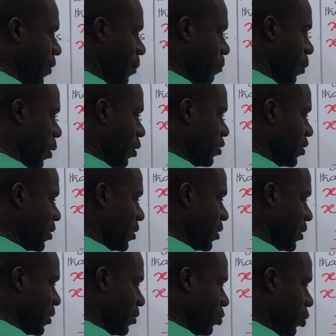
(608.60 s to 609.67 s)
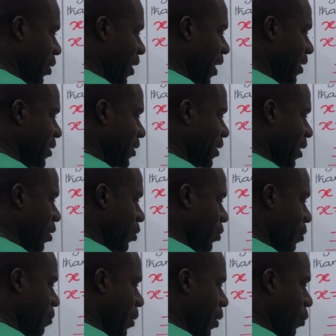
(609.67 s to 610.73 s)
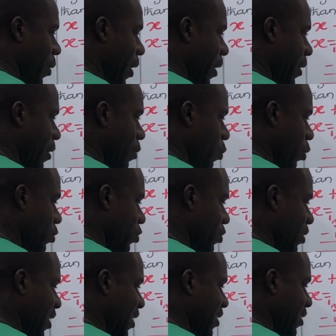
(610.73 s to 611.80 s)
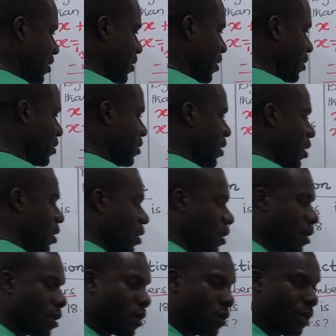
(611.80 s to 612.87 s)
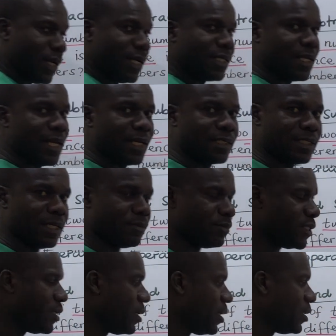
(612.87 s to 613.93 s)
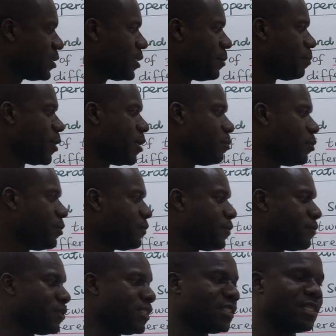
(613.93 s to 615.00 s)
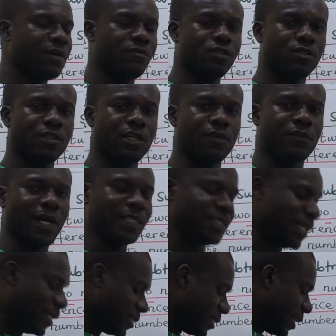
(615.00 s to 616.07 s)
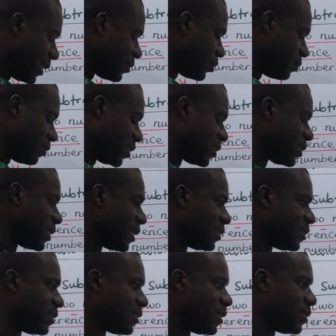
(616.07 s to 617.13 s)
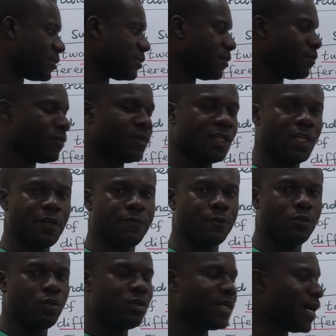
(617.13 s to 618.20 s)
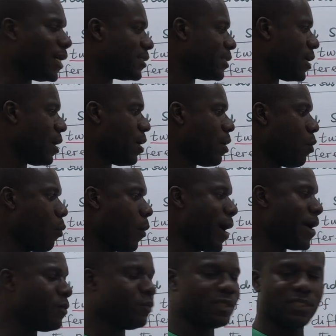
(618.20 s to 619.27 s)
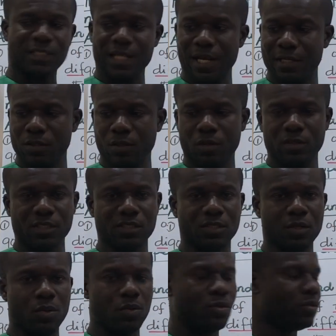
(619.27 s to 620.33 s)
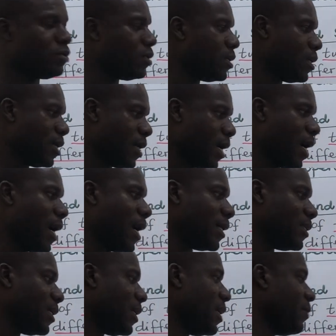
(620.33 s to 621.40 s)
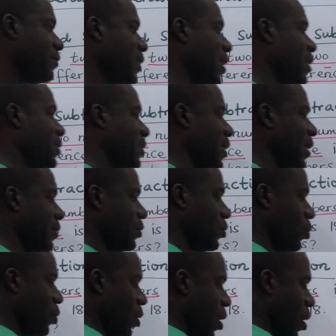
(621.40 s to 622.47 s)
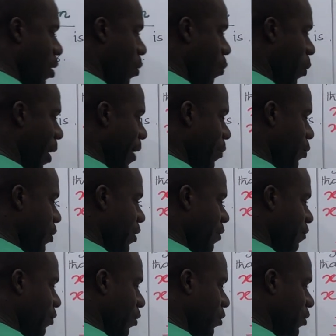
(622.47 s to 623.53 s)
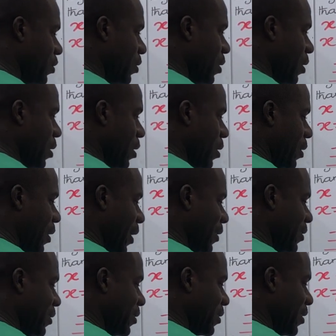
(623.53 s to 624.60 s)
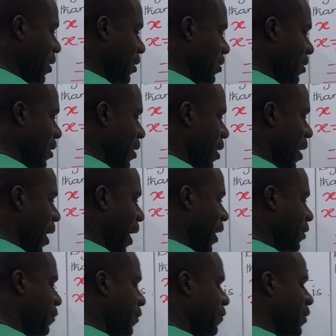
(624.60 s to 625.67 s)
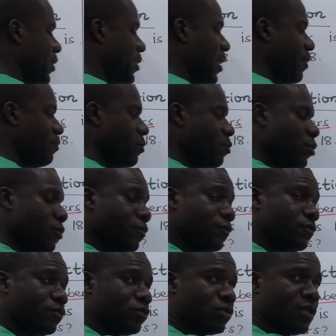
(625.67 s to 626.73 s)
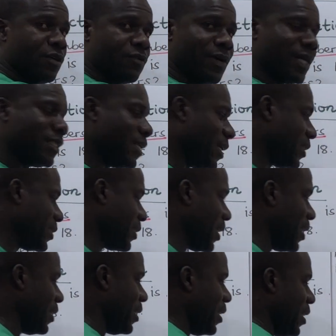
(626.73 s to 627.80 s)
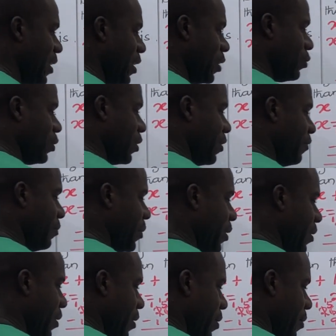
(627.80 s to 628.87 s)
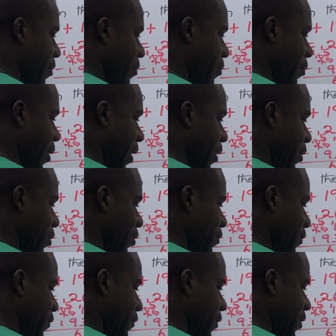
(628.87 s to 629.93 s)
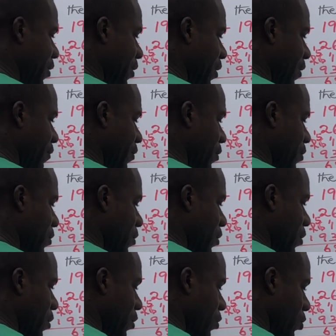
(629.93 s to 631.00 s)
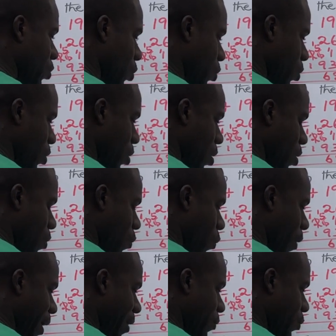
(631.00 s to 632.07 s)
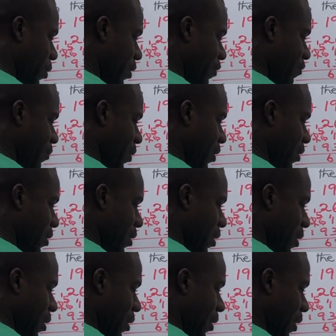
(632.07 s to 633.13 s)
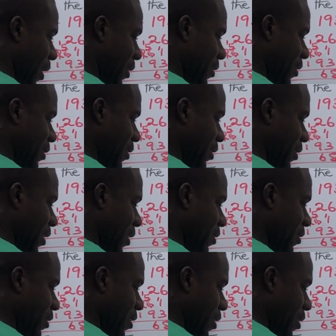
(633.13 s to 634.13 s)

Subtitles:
plus, to get the second number y, equals to 96. Collect like terms. Simply move 57 to the right hand side to meet 96. If you do that, y will stand on its own at the left hand side. So y will give us 96. As 57 move to the right hand side, it will give me minus 57. So y will give me 96